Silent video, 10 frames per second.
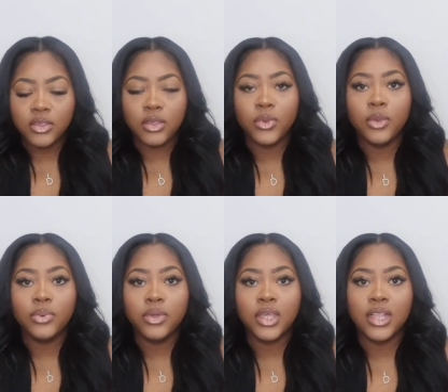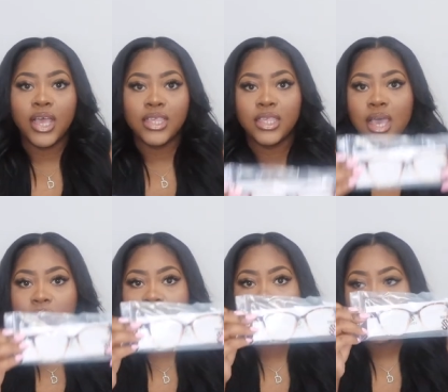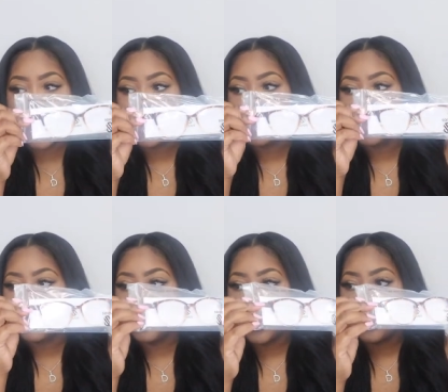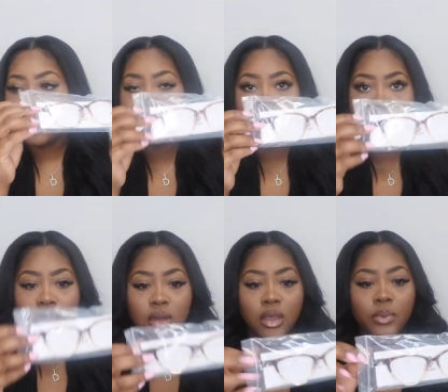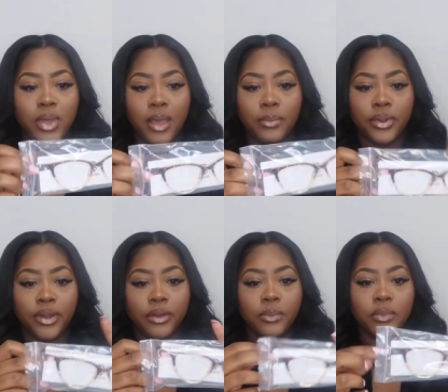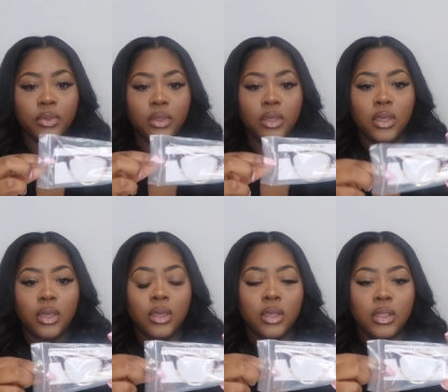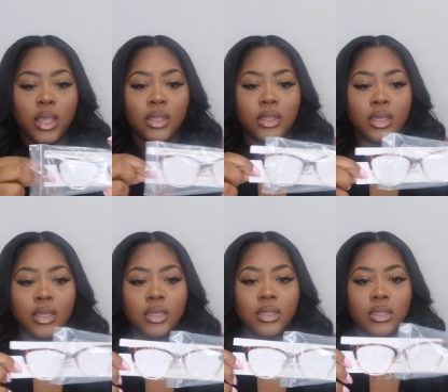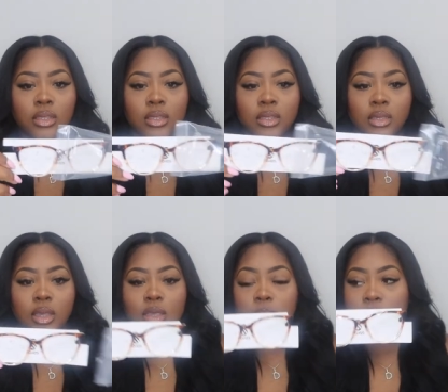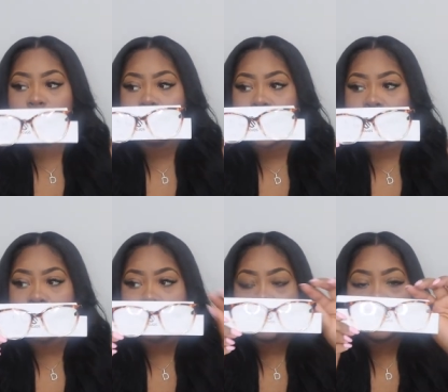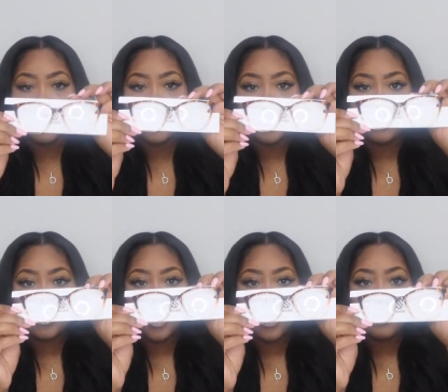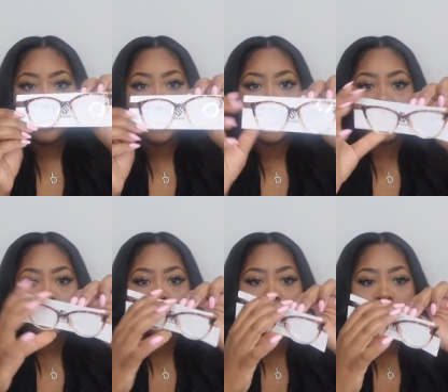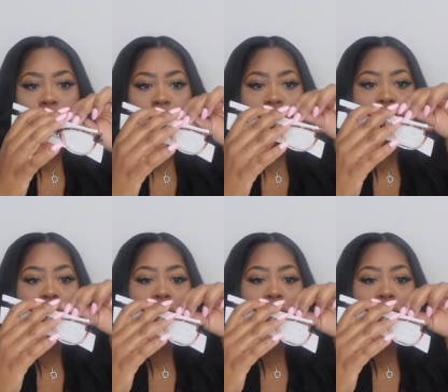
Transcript: So when you pull the glasses out of the box, they come in a wrapper like this and you pull them out. They're on this little cardboard that says Soho's.